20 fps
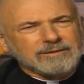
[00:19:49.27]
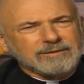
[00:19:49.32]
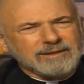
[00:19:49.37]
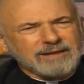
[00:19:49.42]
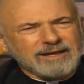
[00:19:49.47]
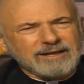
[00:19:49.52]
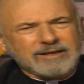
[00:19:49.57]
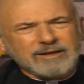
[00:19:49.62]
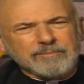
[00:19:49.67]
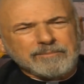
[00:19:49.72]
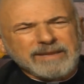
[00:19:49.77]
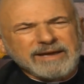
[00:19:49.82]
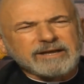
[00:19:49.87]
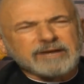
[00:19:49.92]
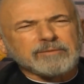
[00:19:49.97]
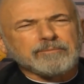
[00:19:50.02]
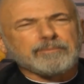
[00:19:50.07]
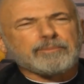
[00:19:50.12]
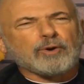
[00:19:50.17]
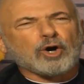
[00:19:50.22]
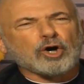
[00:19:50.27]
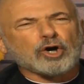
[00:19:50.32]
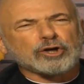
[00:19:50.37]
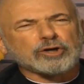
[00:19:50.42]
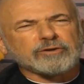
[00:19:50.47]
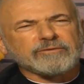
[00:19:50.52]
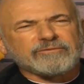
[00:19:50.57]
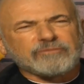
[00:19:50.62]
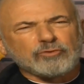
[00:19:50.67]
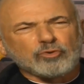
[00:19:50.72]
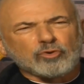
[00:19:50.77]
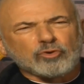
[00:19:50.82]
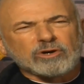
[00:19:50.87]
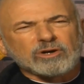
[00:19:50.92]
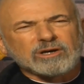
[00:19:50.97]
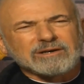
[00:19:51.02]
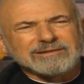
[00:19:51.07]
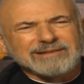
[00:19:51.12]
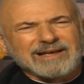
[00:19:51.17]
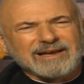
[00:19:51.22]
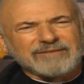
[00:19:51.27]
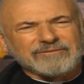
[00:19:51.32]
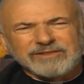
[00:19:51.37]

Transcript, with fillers: Thank him. Make him part of your life.